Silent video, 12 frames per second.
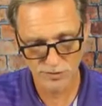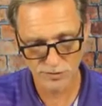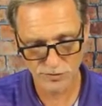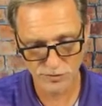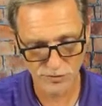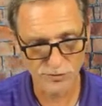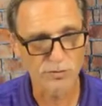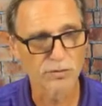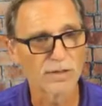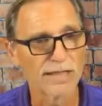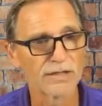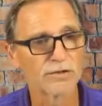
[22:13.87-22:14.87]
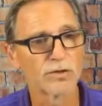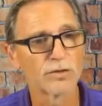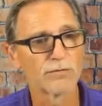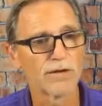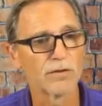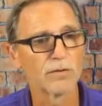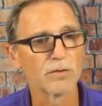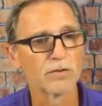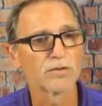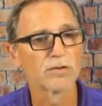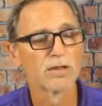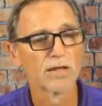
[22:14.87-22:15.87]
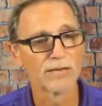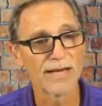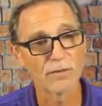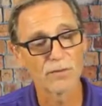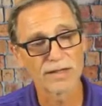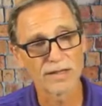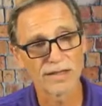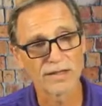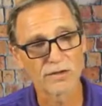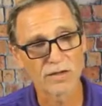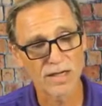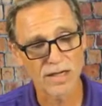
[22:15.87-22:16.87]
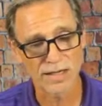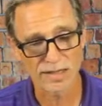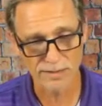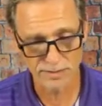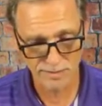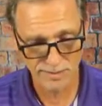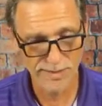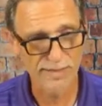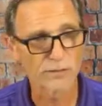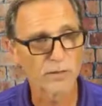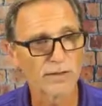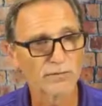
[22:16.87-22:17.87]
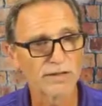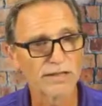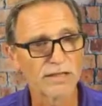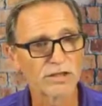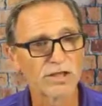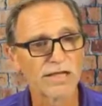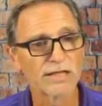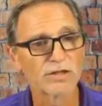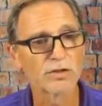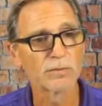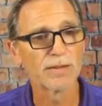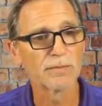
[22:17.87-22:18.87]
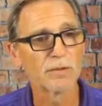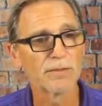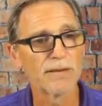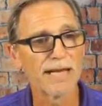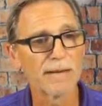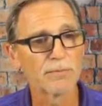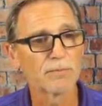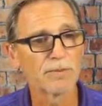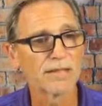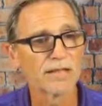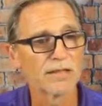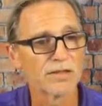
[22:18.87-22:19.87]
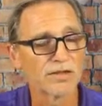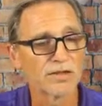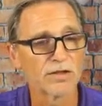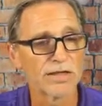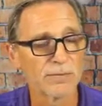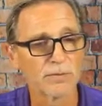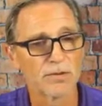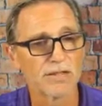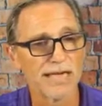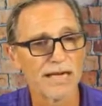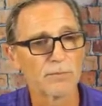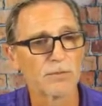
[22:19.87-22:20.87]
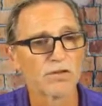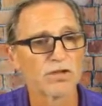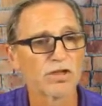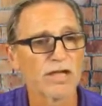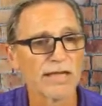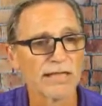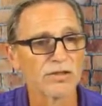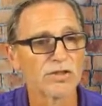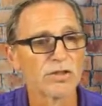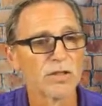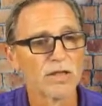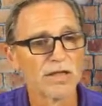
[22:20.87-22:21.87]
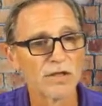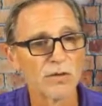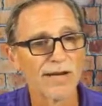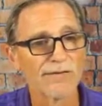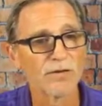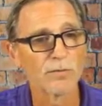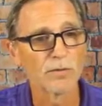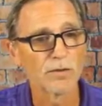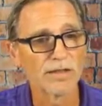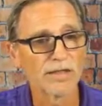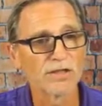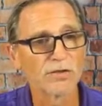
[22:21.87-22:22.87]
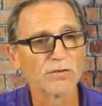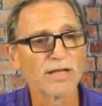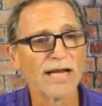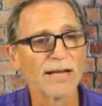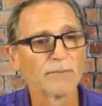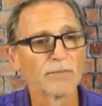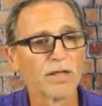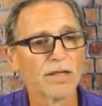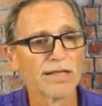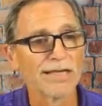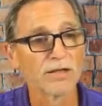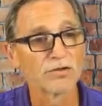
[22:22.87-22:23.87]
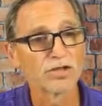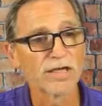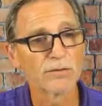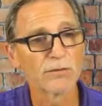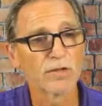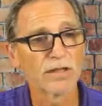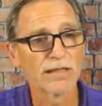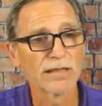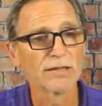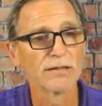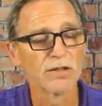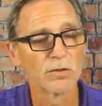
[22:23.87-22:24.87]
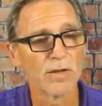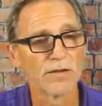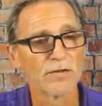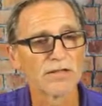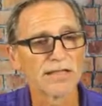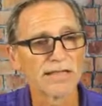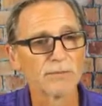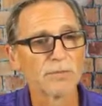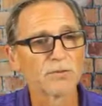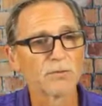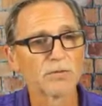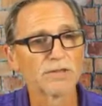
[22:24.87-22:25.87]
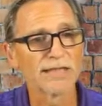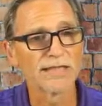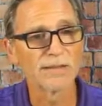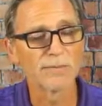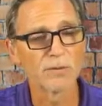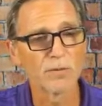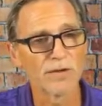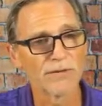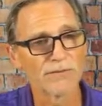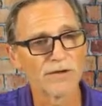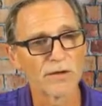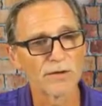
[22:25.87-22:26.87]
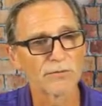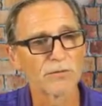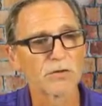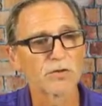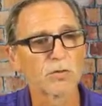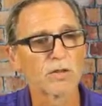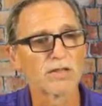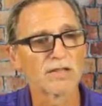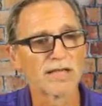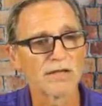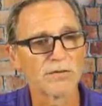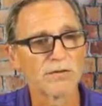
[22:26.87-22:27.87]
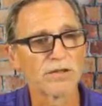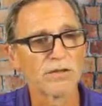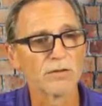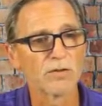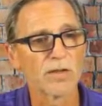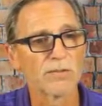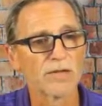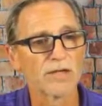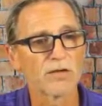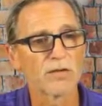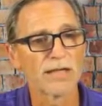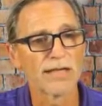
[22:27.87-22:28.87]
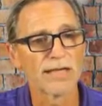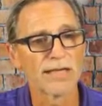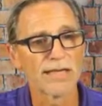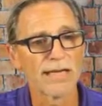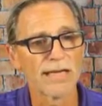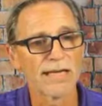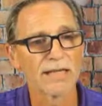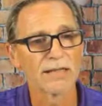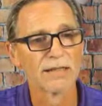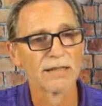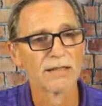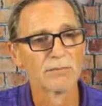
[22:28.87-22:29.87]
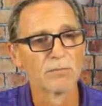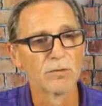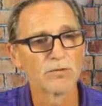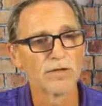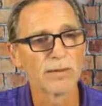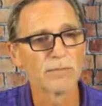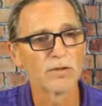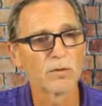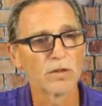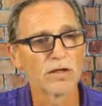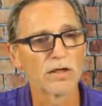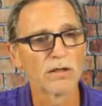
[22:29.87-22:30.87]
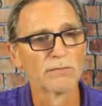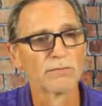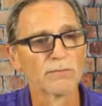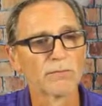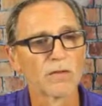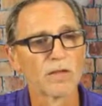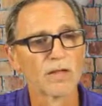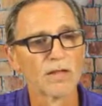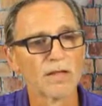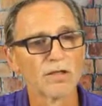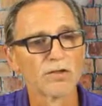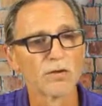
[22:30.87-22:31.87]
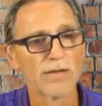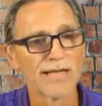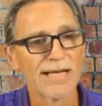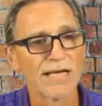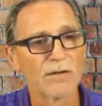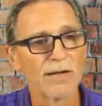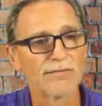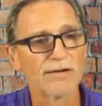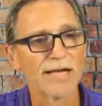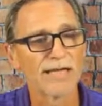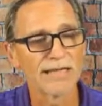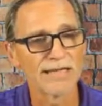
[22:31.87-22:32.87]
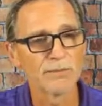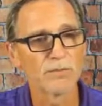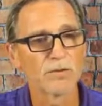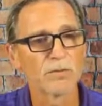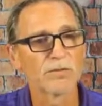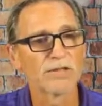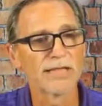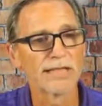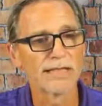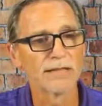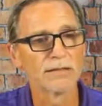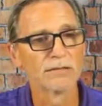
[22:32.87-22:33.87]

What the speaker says: to internal variables. That way later on, if you ever need to change your memory map because your inputs and outputs change, you have the ability to do that. Now generally, you want this input routine to be one of the very first ones that you do. So I'm going to go ahead and move it up in order. So now I've got an input routine,